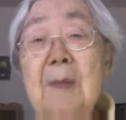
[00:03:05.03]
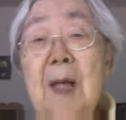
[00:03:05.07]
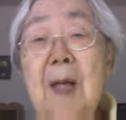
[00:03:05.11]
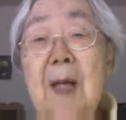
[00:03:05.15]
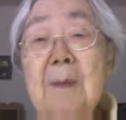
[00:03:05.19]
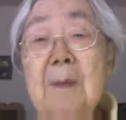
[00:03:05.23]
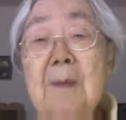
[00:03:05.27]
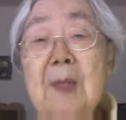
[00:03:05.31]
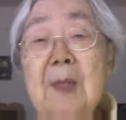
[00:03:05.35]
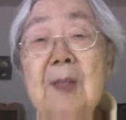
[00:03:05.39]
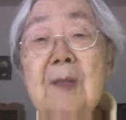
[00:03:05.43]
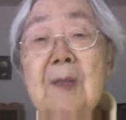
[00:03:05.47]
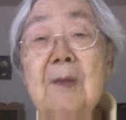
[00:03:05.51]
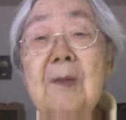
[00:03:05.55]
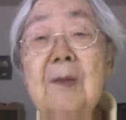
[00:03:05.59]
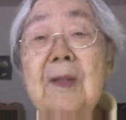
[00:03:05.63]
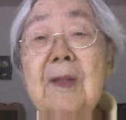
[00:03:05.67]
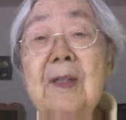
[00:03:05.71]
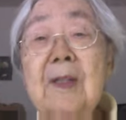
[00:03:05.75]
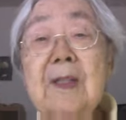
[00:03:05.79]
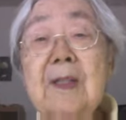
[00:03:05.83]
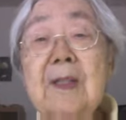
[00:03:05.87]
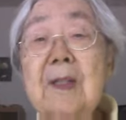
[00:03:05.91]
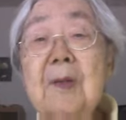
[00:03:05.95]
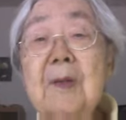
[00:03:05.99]
I'm sure
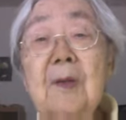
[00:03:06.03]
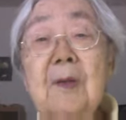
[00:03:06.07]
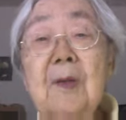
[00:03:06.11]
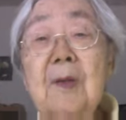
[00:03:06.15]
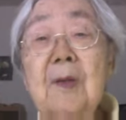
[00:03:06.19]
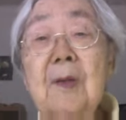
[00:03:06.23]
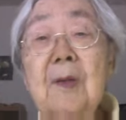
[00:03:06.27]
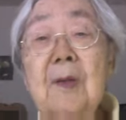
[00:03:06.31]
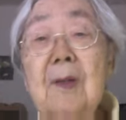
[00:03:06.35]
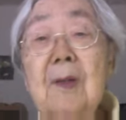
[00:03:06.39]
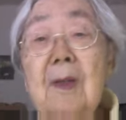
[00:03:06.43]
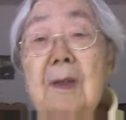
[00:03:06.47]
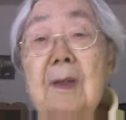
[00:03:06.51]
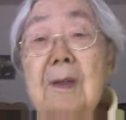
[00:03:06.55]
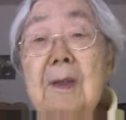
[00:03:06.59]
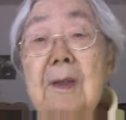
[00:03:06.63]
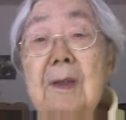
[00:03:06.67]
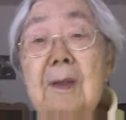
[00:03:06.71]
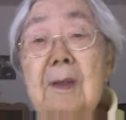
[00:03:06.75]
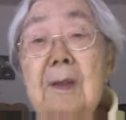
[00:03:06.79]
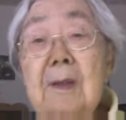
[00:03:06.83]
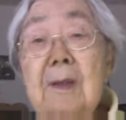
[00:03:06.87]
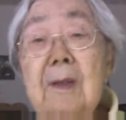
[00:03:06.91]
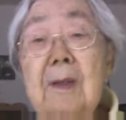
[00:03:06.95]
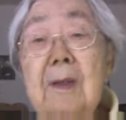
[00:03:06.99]
they saw no
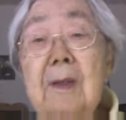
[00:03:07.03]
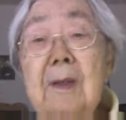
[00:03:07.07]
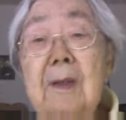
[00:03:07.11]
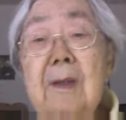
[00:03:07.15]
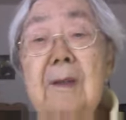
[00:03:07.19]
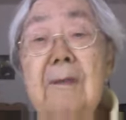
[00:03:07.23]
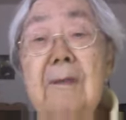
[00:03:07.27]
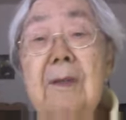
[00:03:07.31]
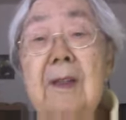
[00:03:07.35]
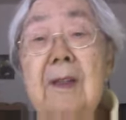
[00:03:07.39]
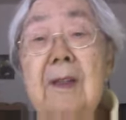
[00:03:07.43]
alternative.